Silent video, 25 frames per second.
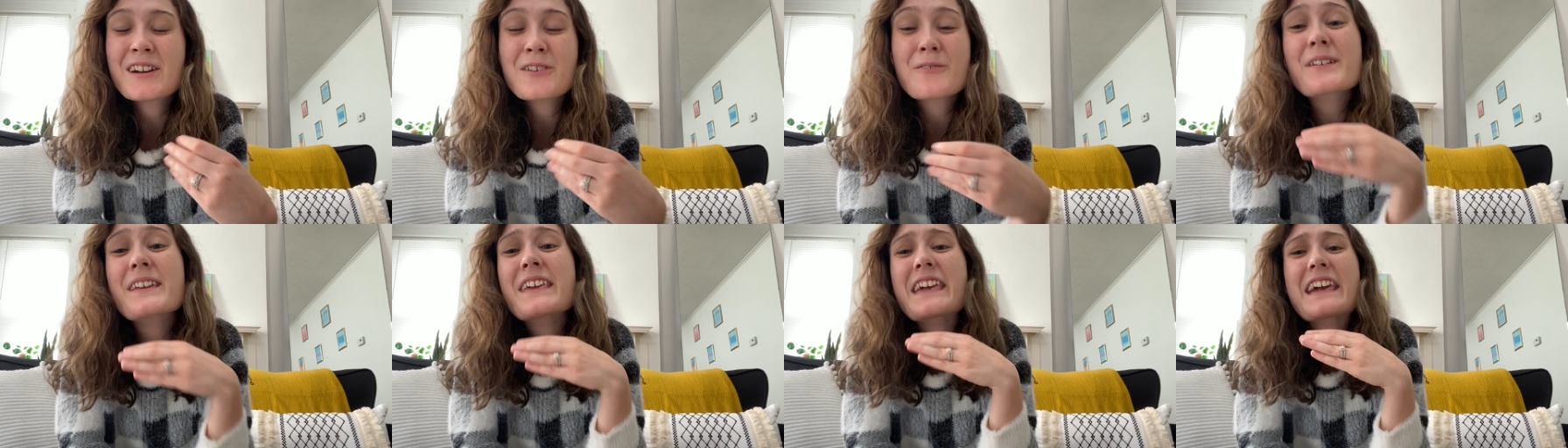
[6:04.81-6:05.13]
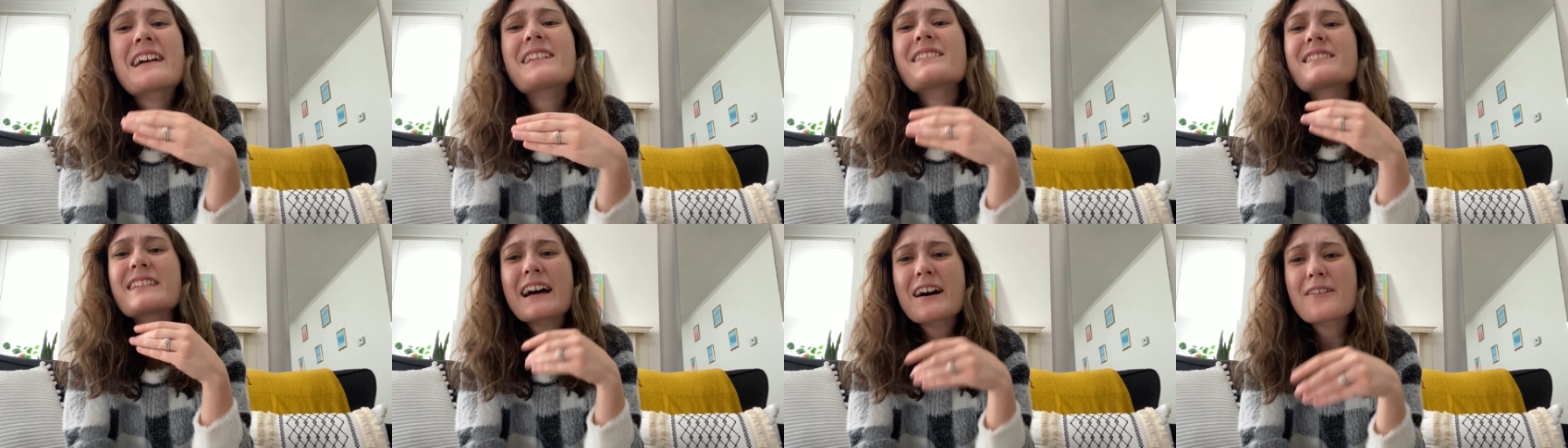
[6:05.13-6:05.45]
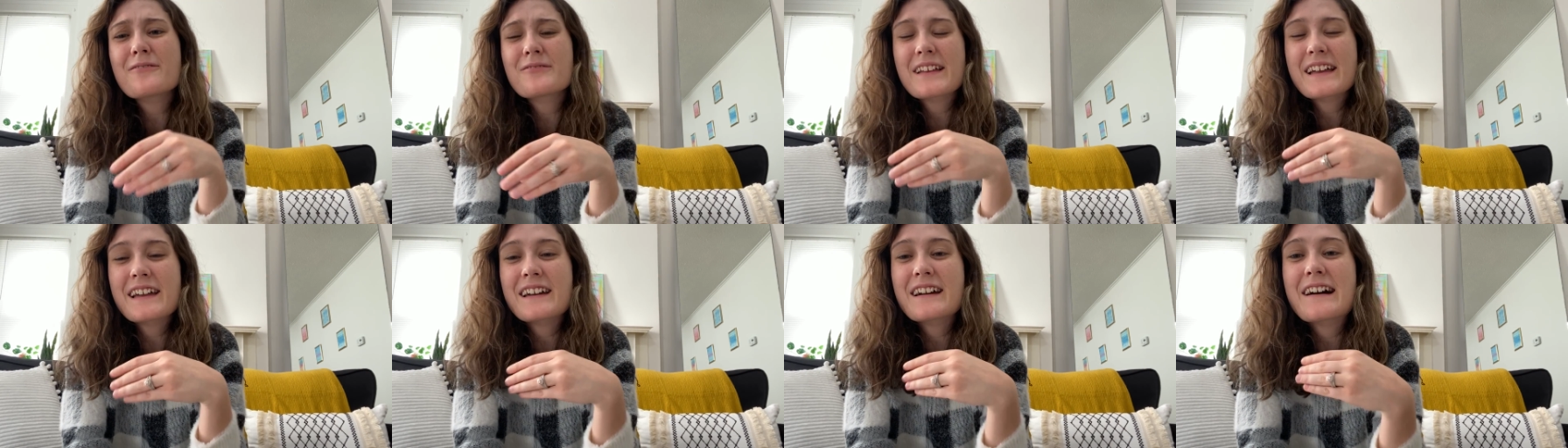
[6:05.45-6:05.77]
We can't
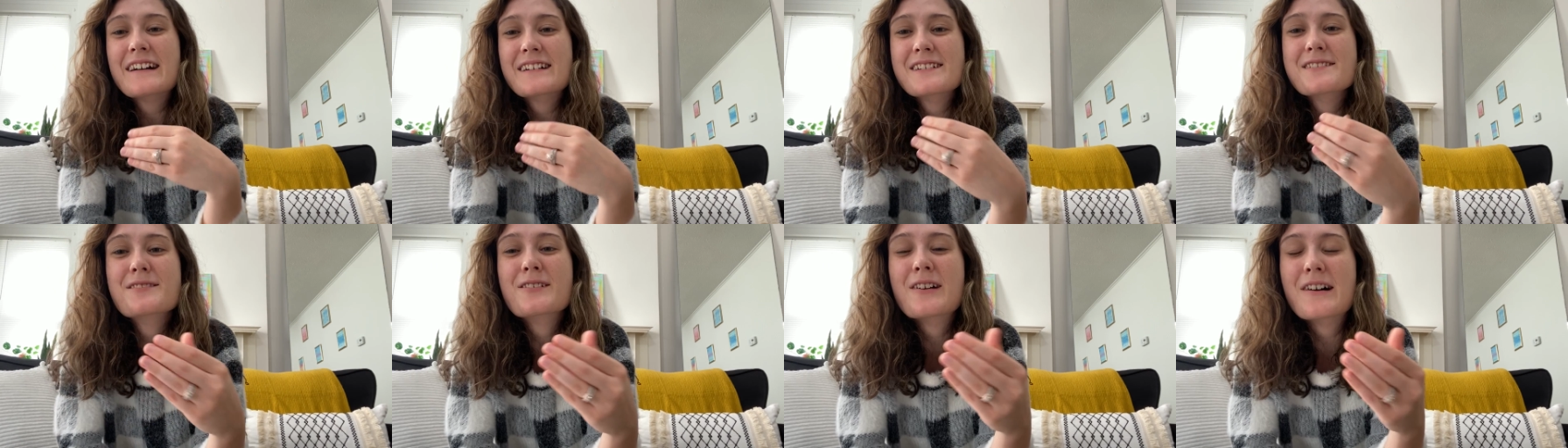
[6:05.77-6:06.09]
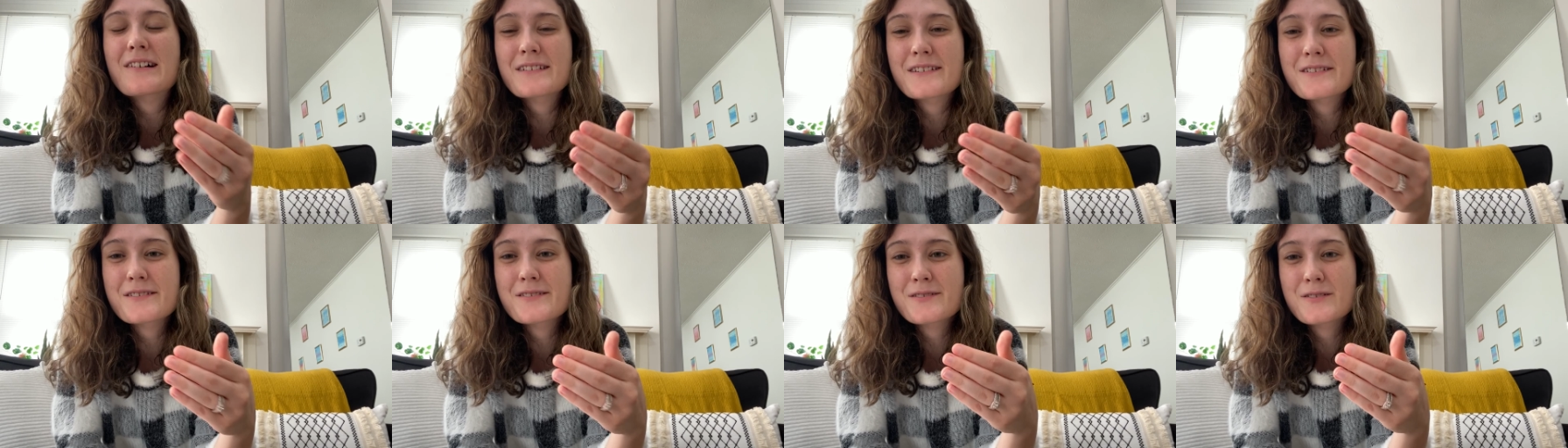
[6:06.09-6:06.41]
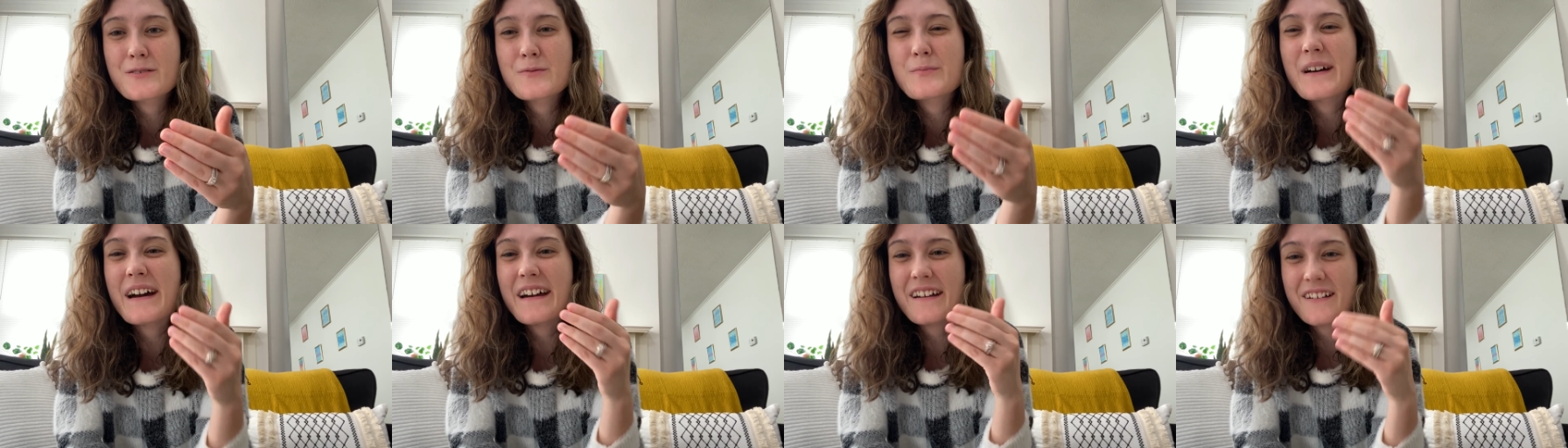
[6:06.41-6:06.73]
love like God has called us
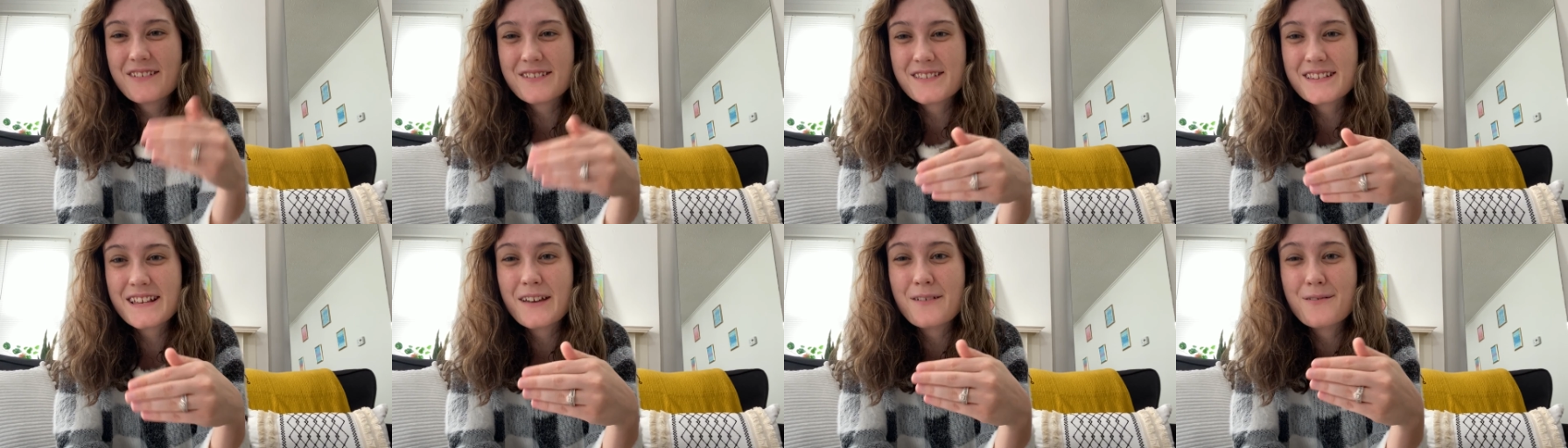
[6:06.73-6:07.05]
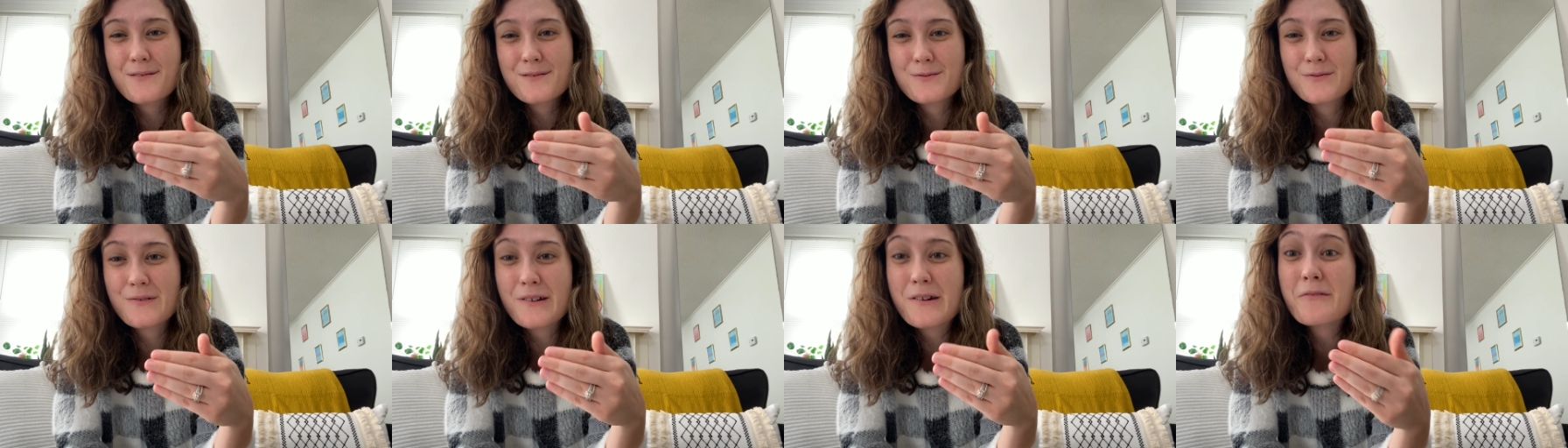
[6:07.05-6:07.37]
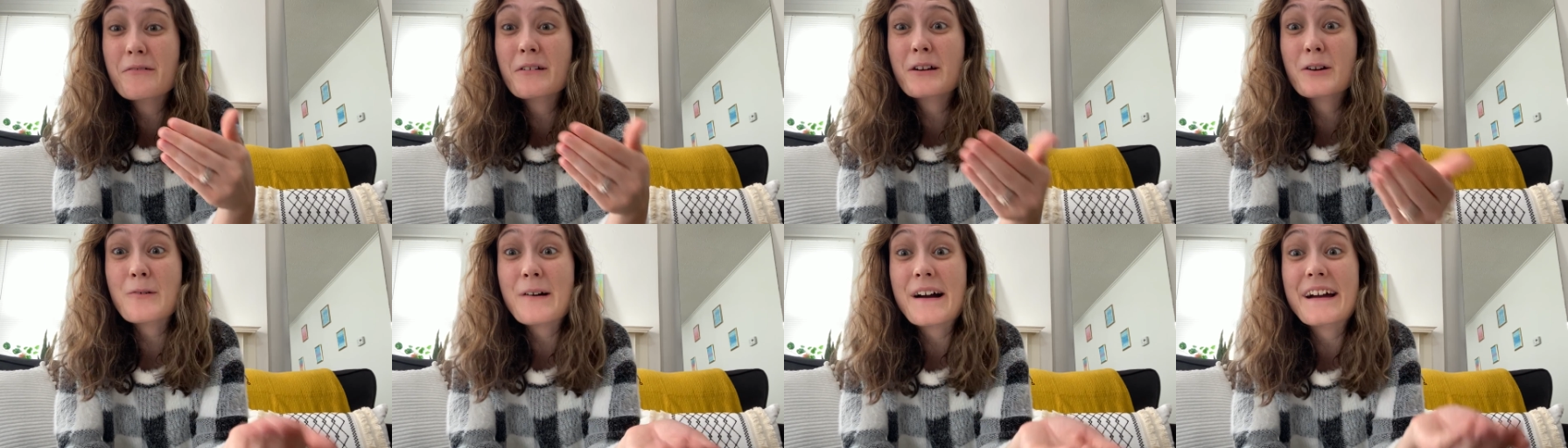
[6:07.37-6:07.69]
to by ourselves. We
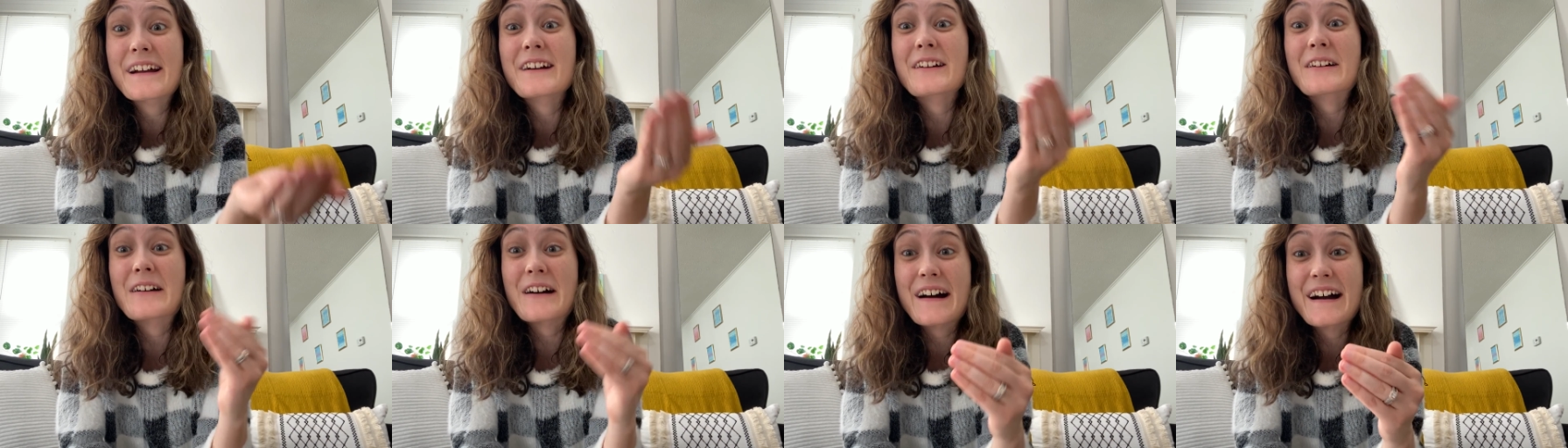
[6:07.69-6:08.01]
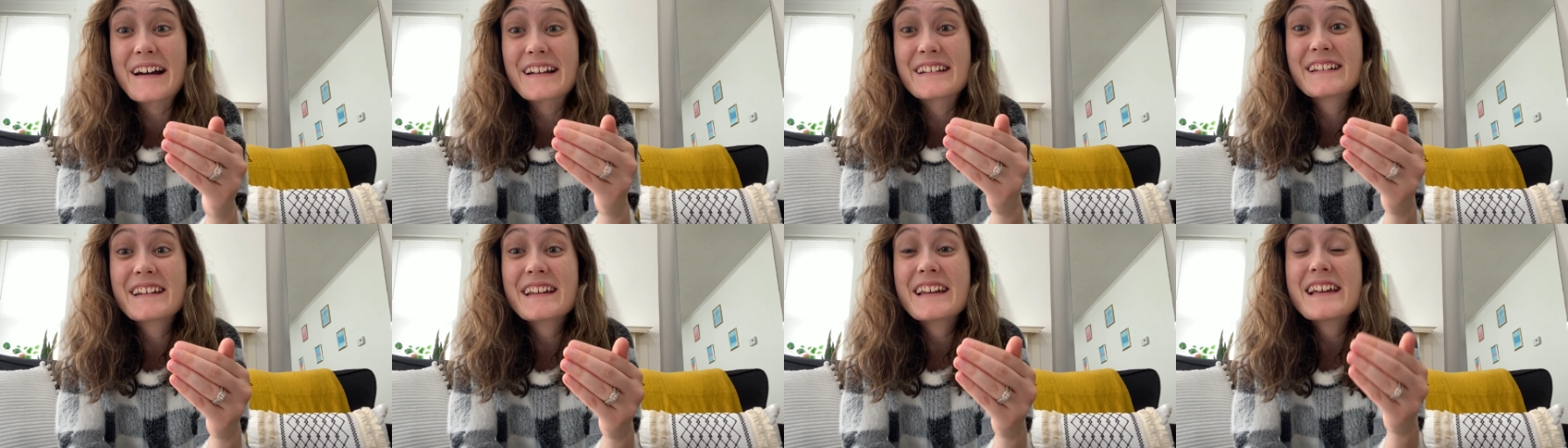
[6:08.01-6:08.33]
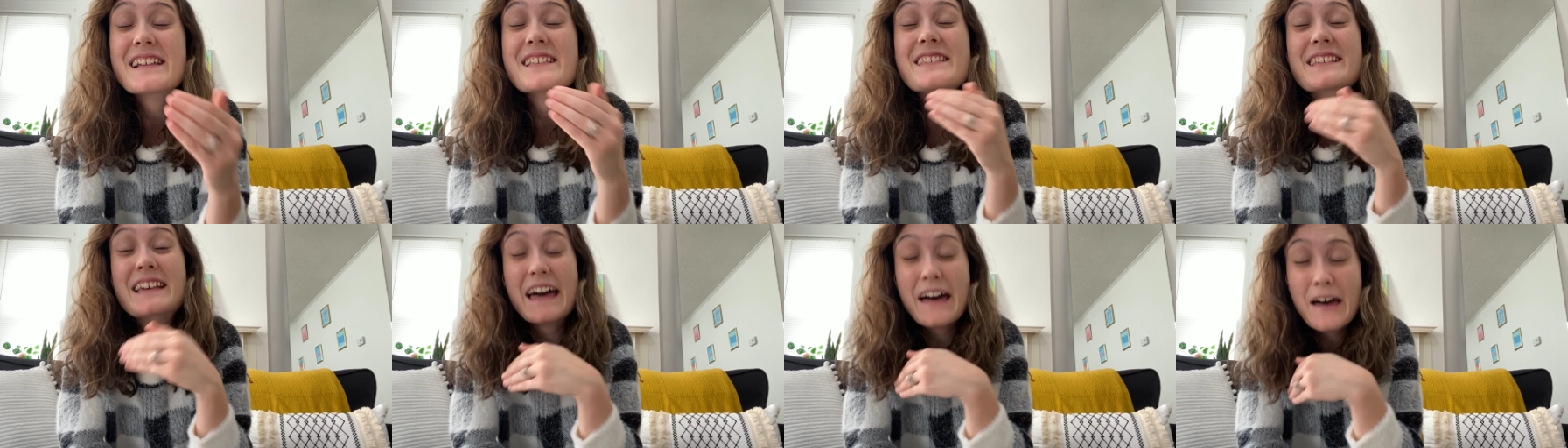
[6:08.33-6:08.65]
require God
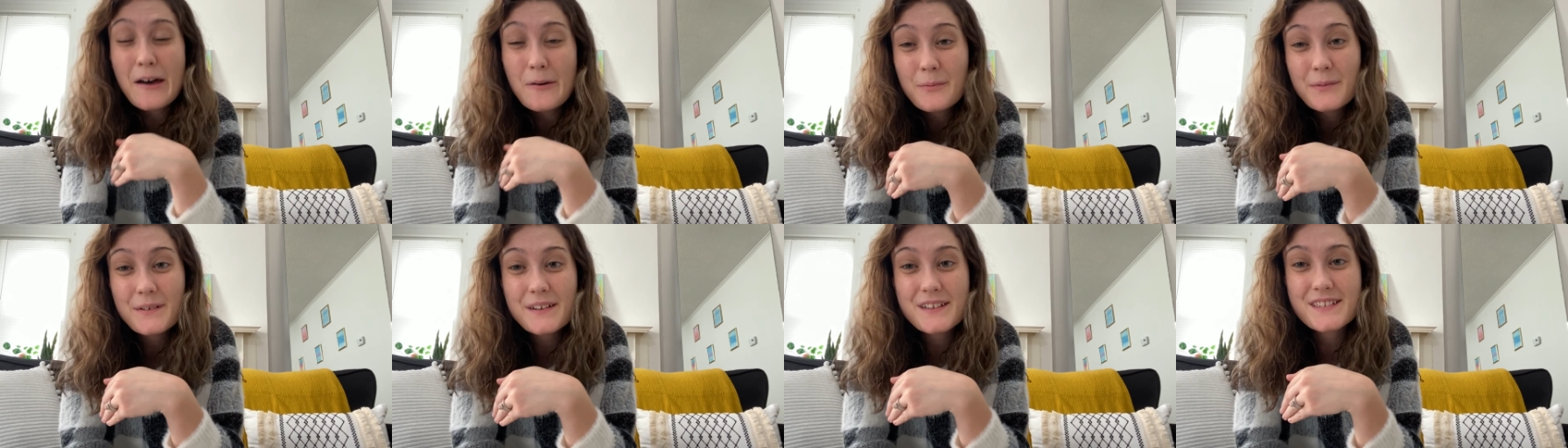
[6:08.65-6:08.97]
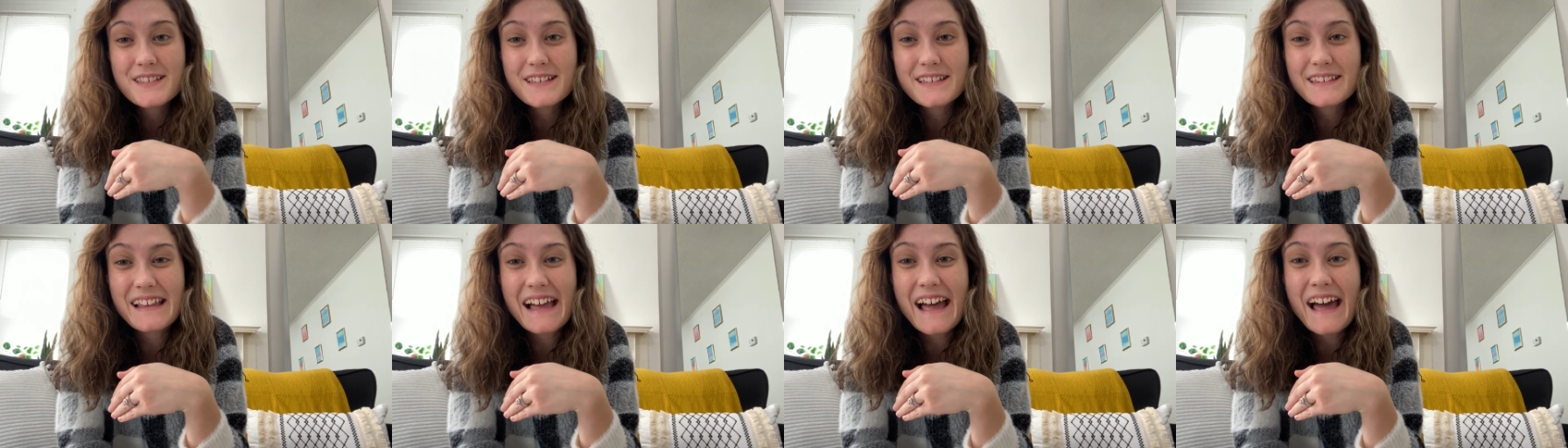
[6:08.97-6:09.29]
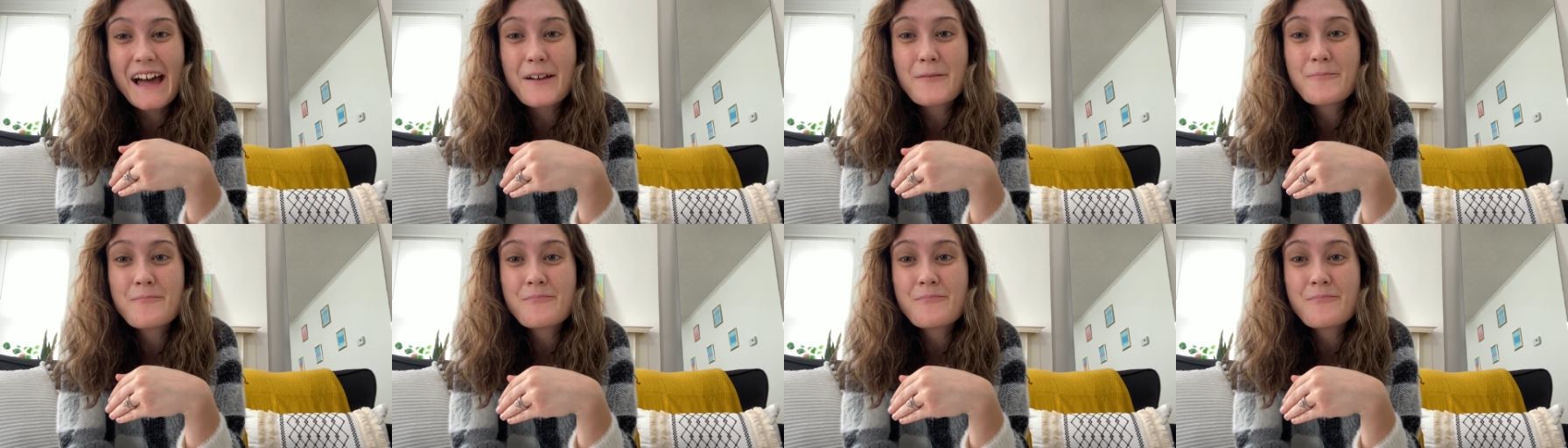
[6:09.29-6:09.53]
to help us in that.